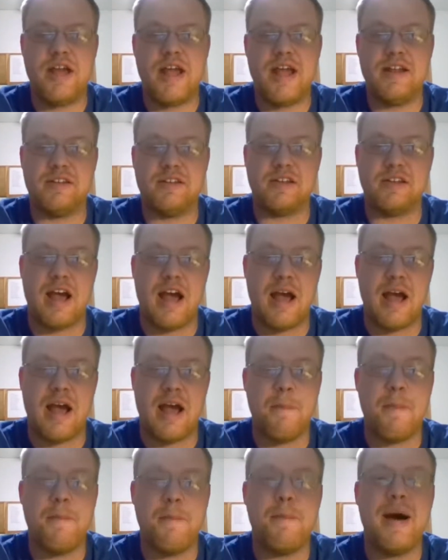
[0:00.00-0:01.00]
I
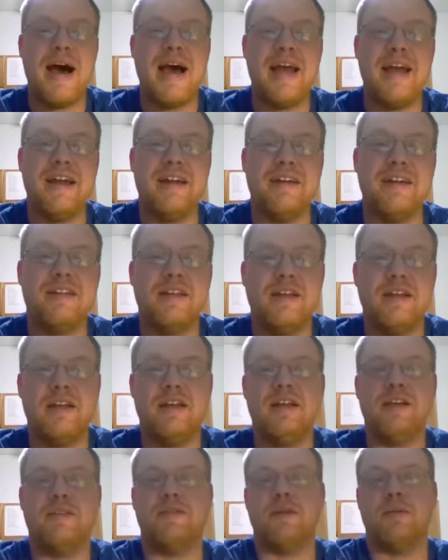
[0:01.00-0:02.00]
might even
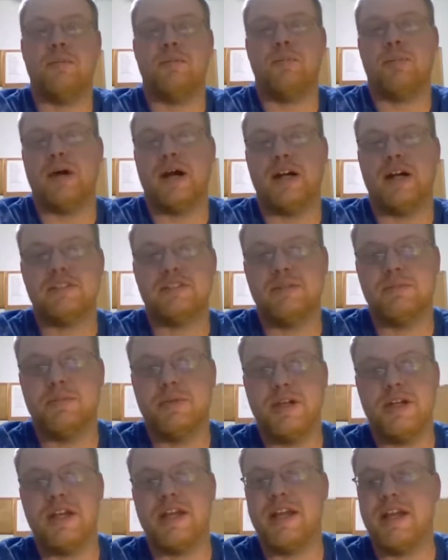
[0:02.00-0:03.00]
possibly
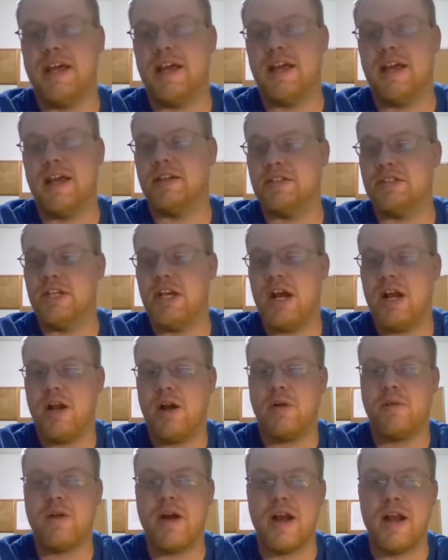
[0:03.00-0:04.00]
get the Jado
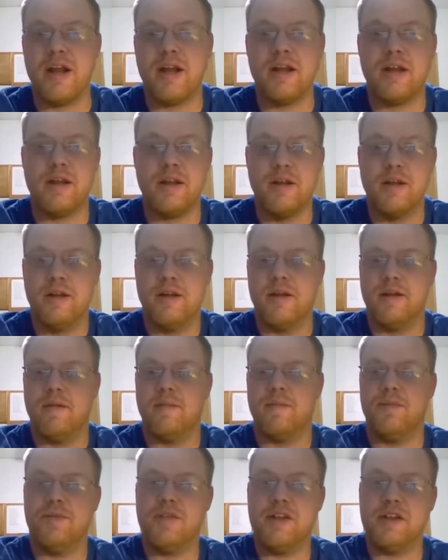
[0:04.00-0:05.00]
running
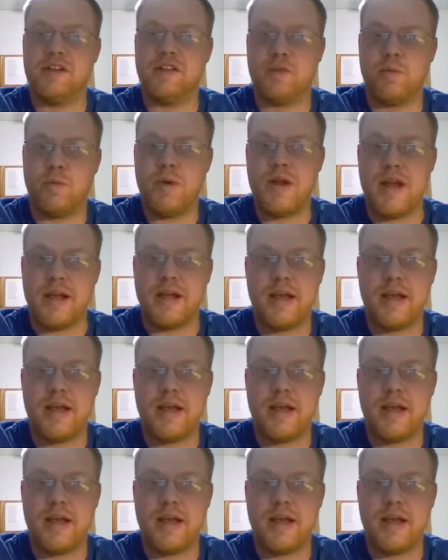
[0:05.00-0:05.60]
this week.